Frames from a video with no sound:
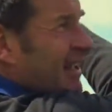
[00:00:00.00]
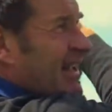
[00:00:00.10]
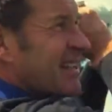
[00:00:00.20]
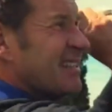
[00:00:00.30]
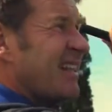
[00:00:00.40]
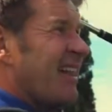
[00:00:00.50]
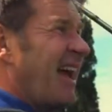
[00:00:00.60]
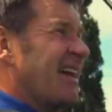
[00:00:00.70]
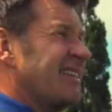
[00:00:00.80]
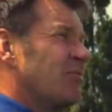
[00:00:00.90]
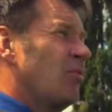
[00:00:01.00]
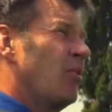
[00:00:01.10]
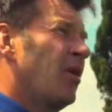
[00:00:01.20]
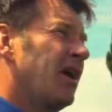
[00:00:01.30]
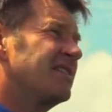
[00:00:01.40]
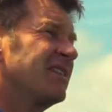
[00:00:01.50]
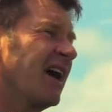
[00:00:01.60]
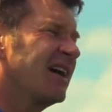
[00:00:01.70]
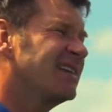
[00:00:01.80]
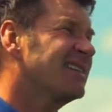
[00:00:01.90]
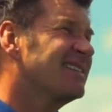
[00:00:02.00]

don't strike it the same as I used to.